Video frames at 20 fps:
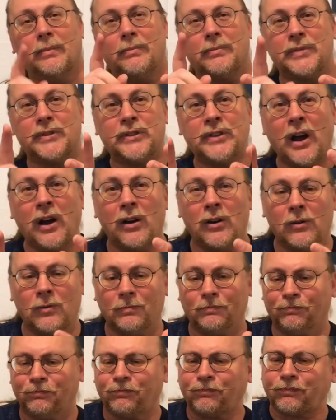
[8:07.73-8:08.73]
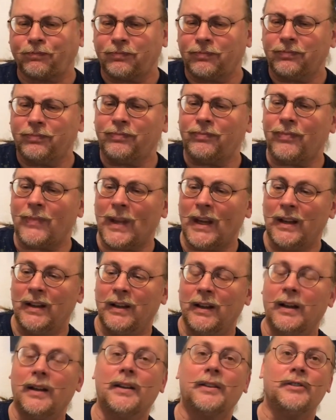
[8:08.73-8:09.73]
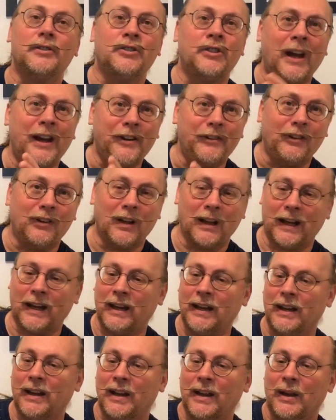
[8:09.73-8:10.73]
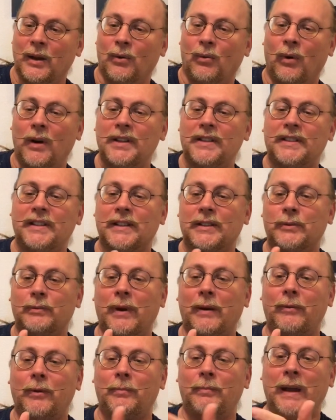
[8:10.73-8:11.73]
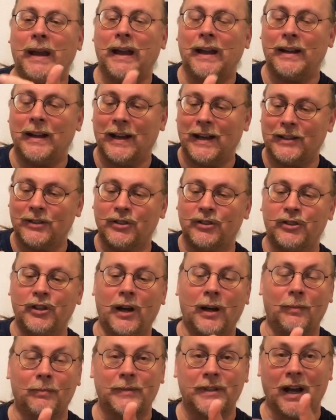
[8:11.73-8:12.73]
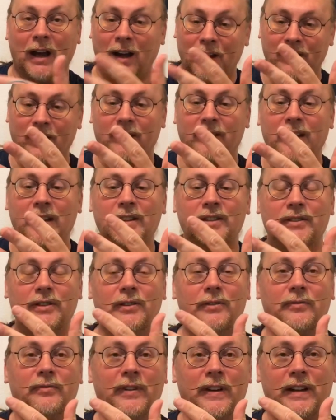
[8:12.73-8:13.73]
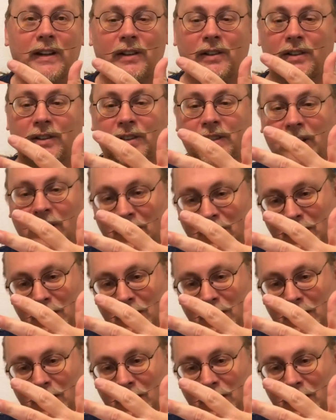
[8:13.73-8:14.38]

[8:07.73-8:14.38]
So, generally, once this rubber band has jumped onto these two fingers,